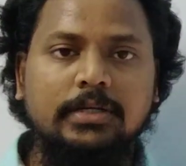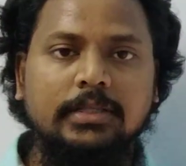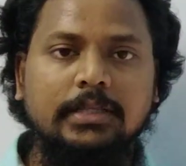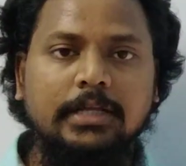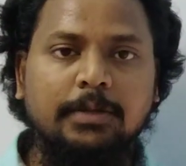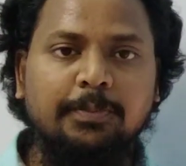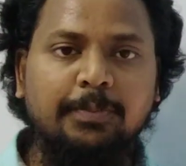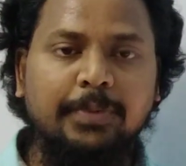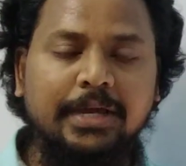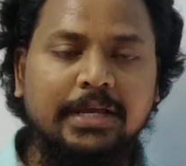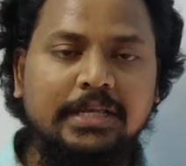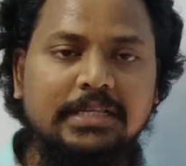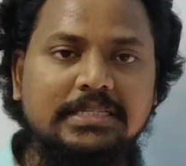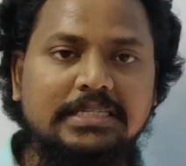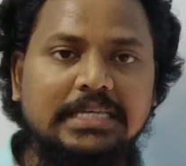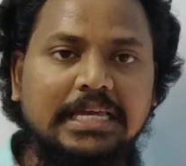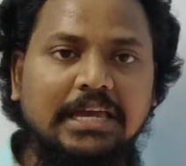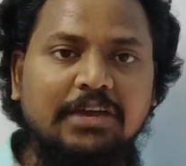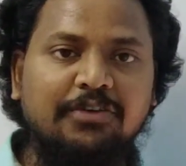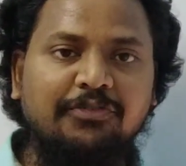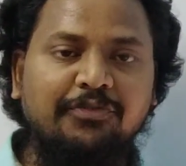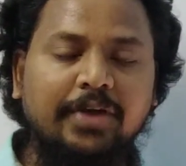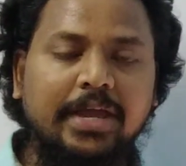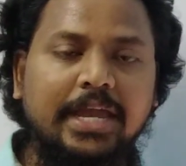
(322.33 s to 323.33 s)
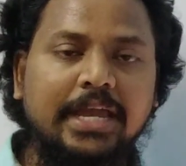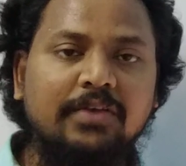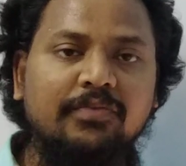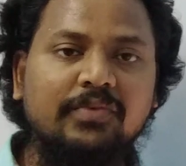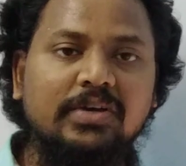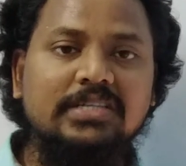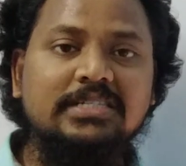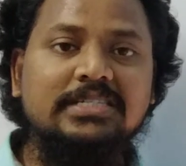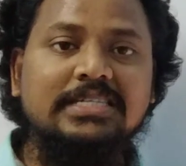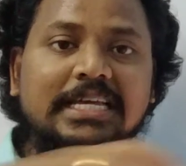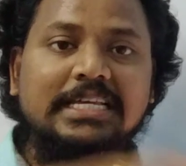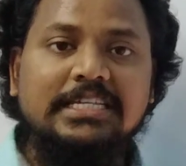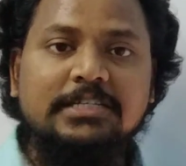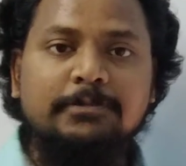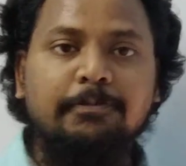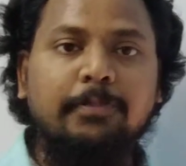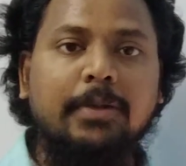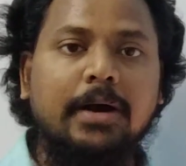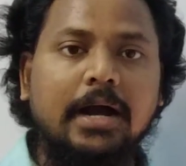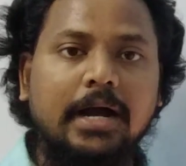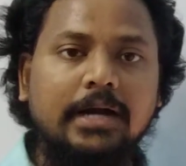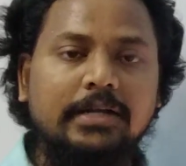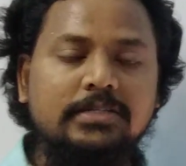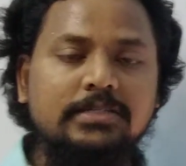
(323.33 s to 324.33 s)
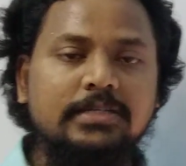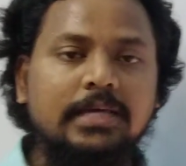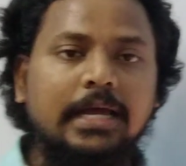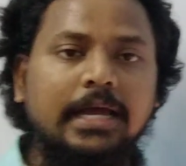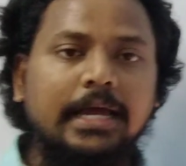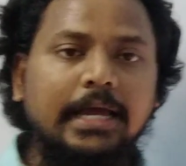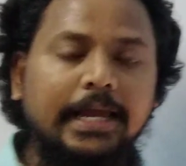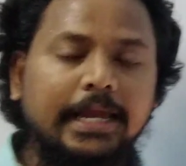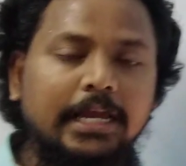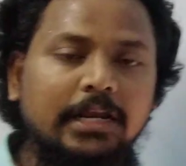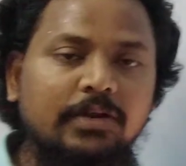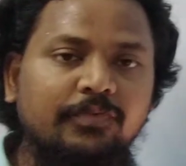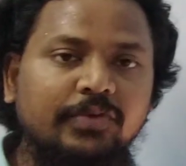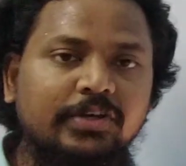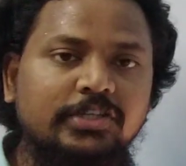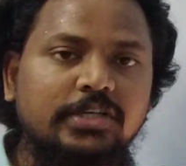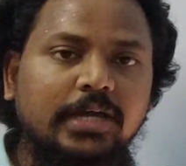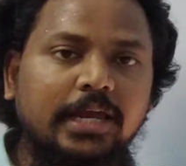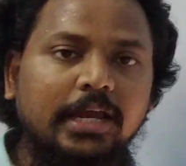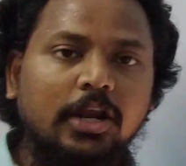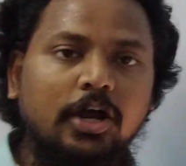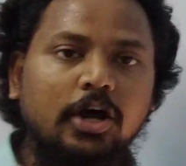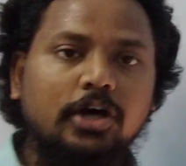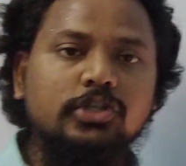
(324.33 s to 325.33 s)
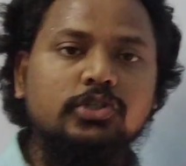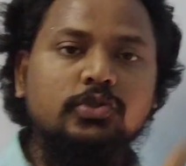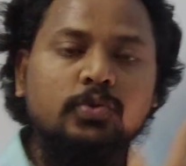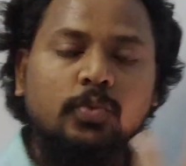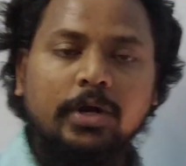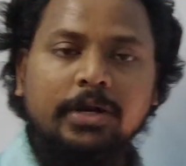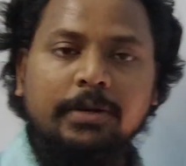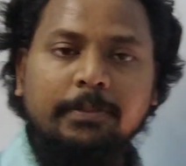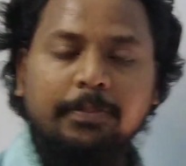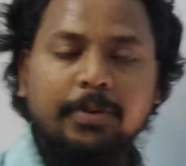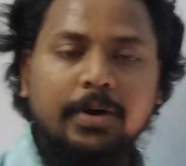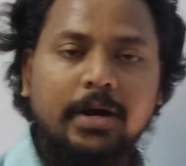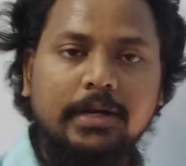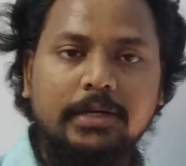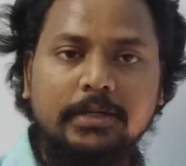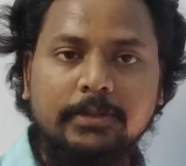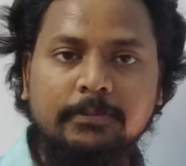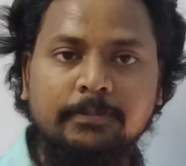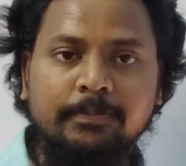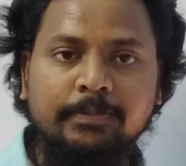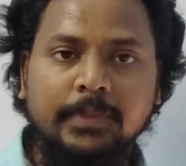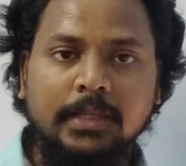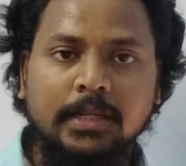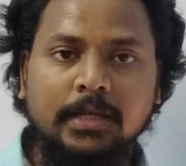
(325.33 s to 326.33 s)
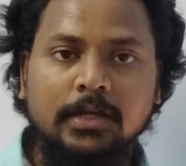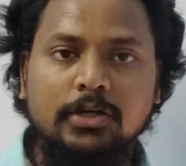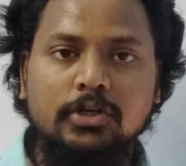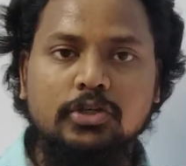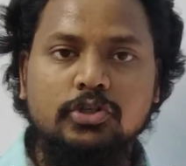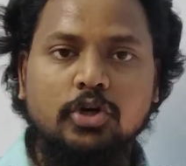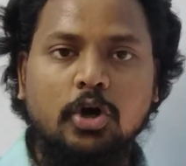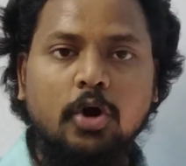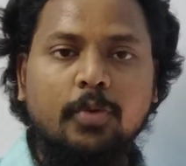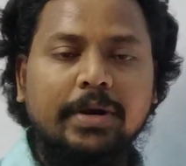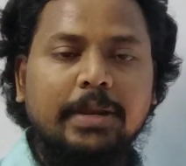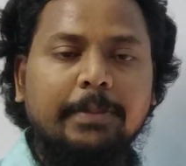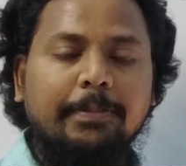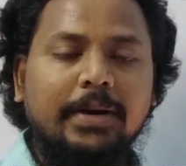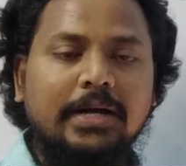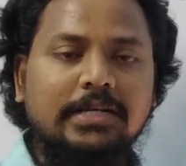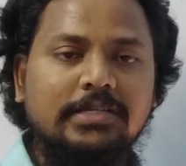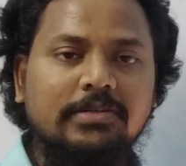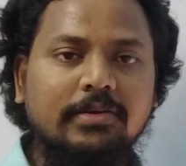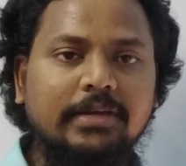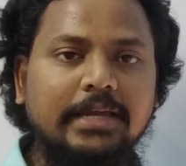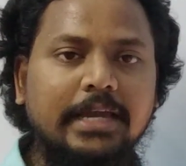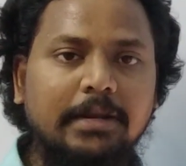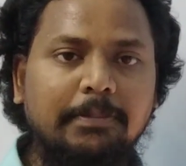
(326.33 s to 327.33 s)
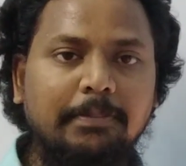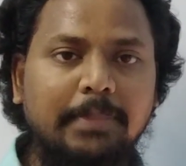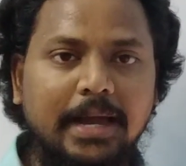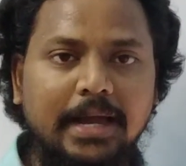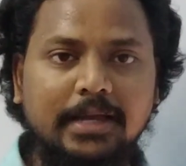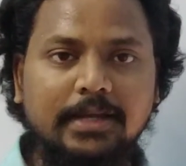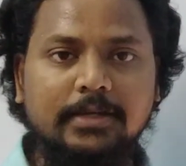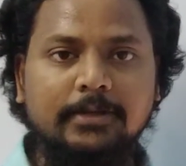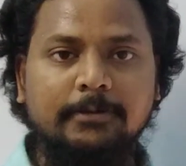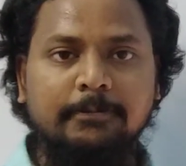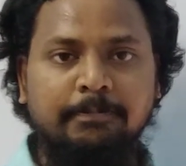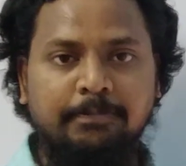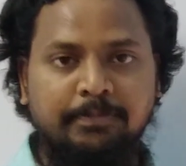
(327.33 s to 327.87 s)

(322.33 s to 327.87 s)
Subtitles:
That means if I invest 6 parts in which I lost 1 part. So how many parts I will get back?